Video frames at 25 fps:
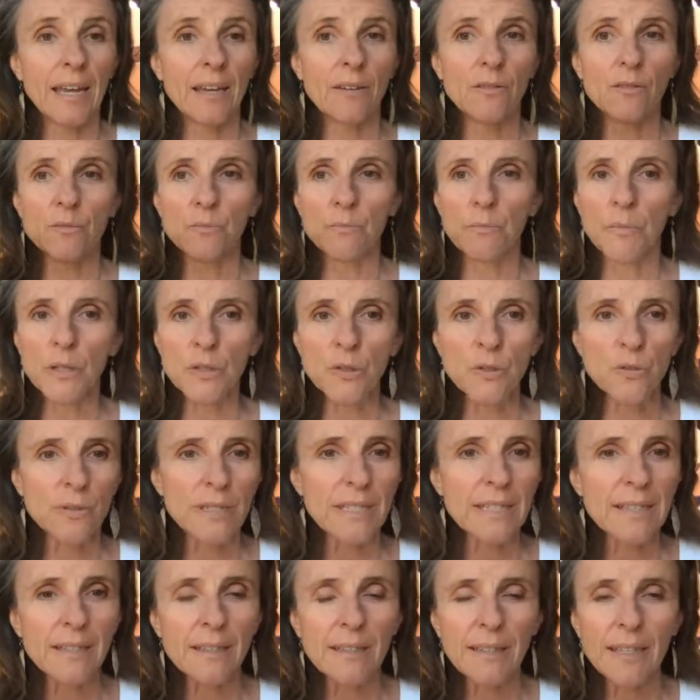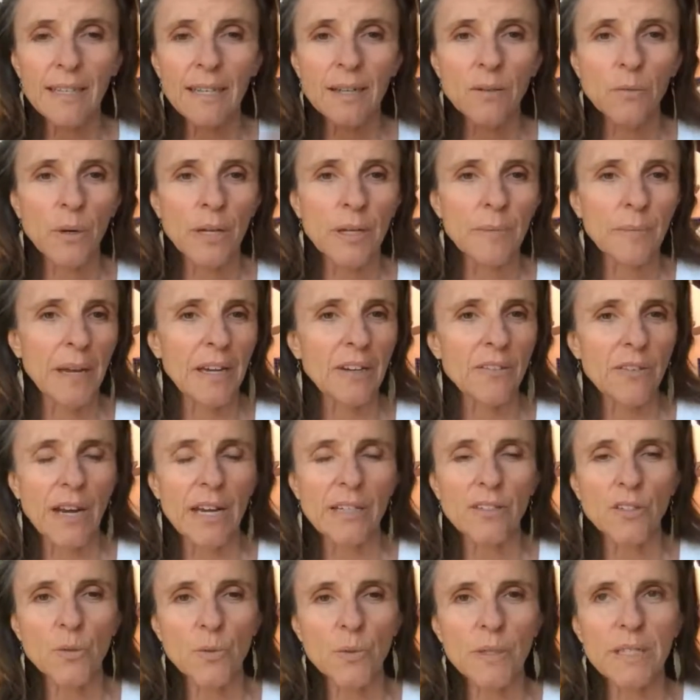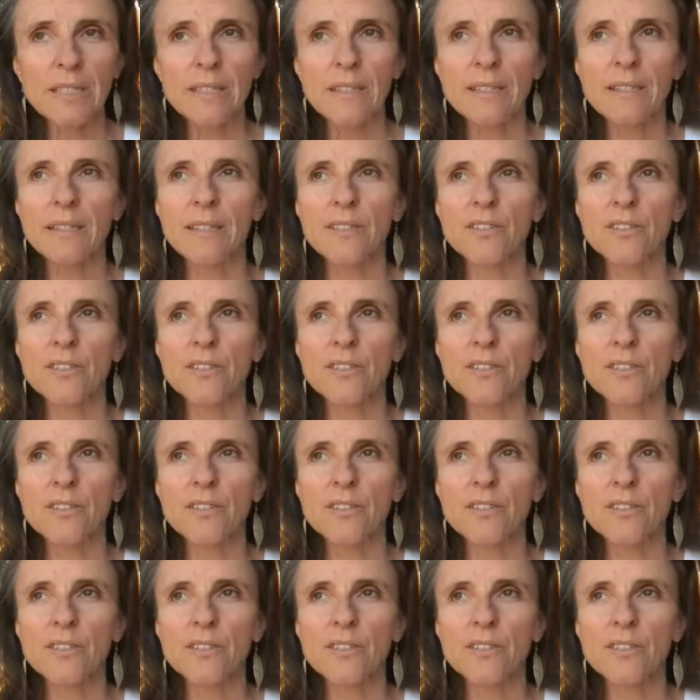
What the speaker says: Most recently, one of my graduates,